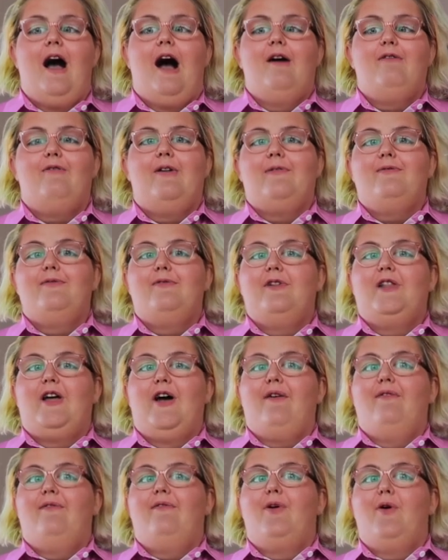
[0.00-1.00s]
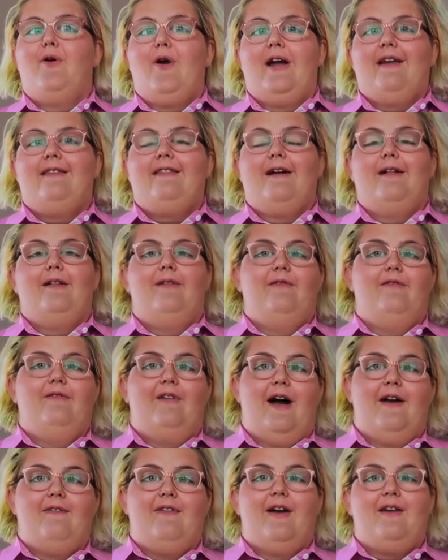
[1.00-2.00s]
I went for like 4XL,
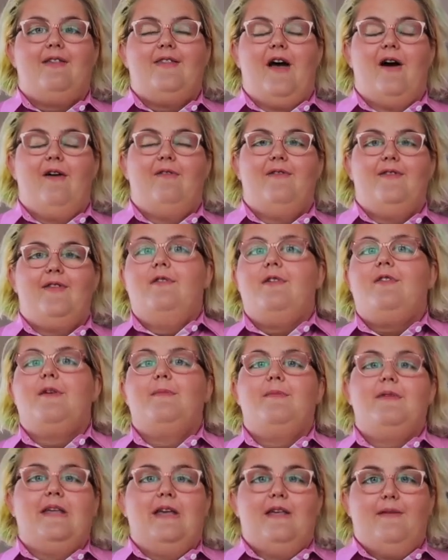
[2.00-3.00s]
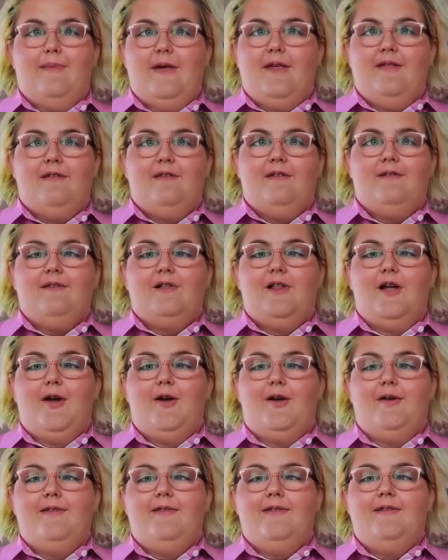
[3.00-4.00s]
5XL for some of these pieces of
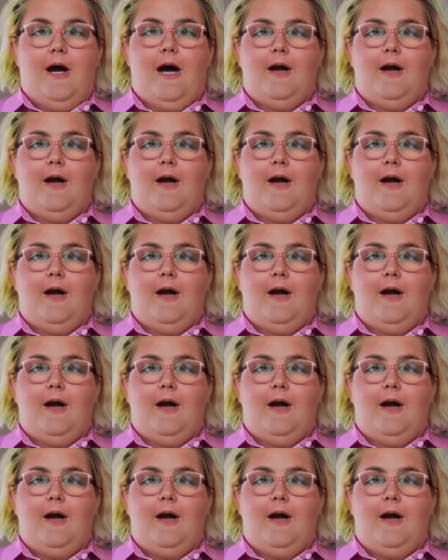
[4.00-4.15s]
clothes.